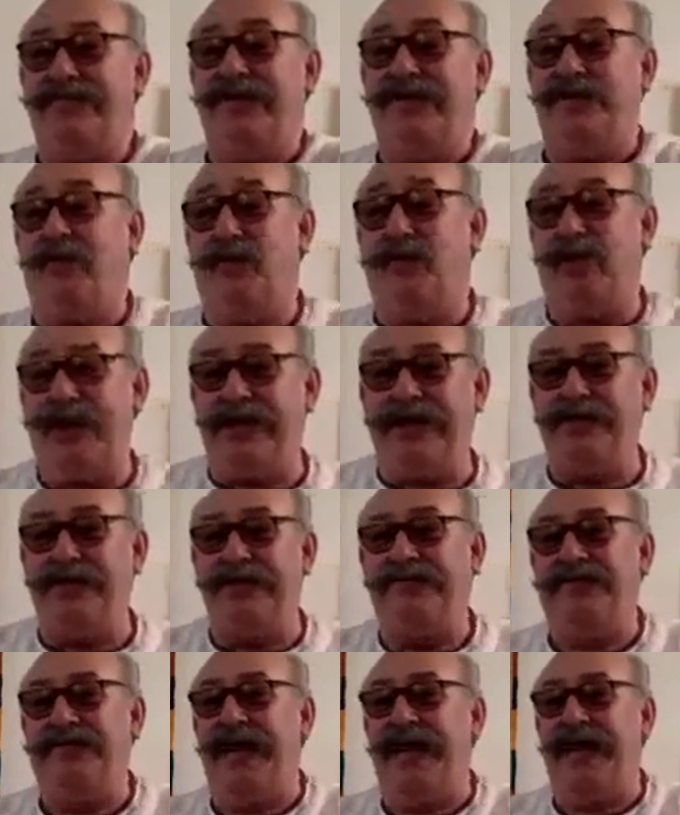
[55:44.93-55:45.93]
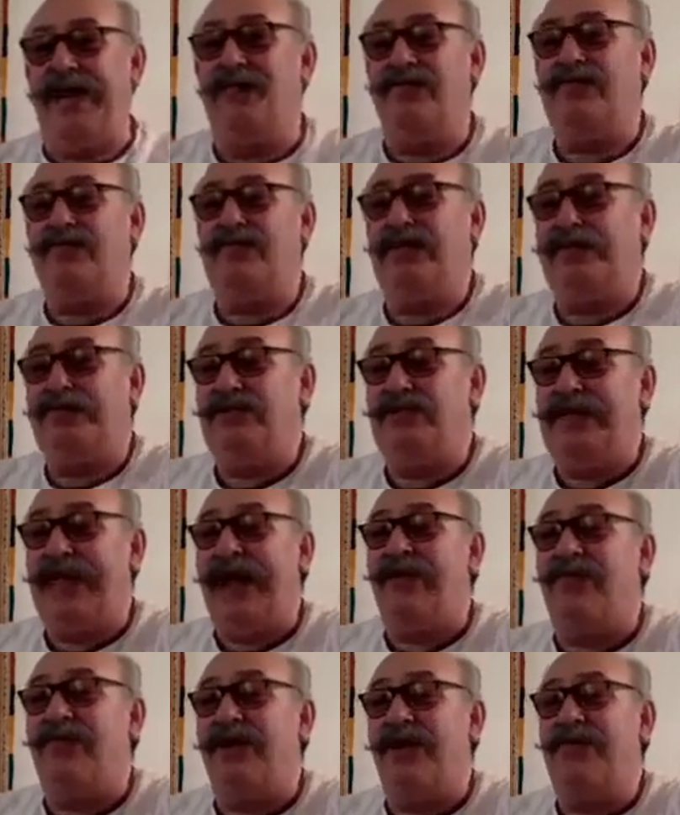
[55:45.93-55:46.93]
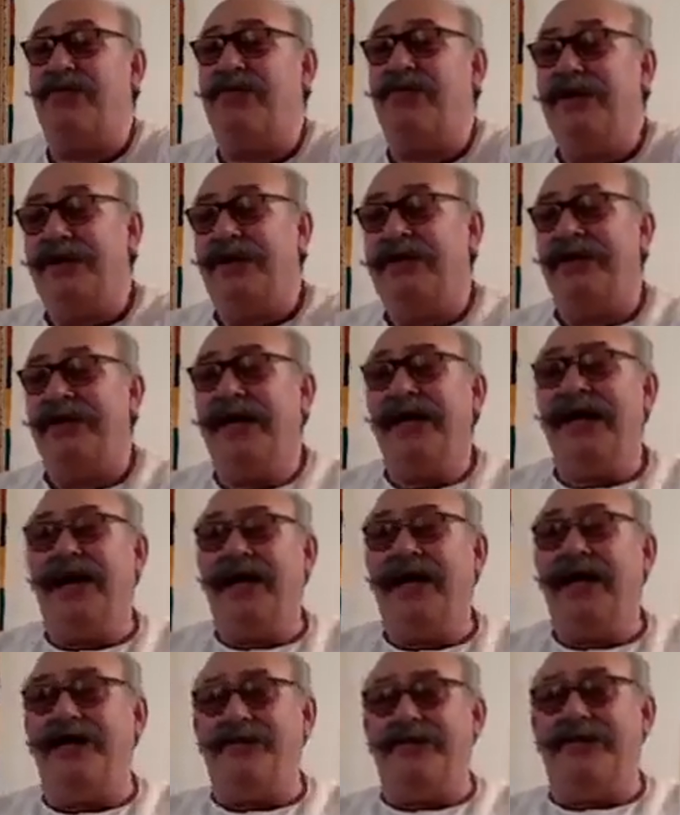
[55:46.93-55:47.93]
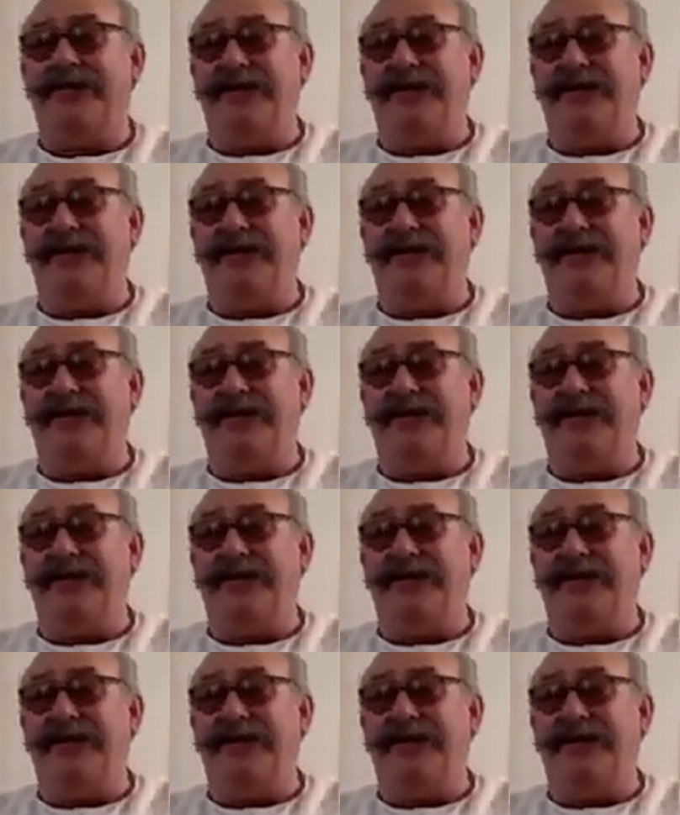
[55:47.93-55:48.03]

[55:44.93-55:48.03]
that went kind of down and narrow, with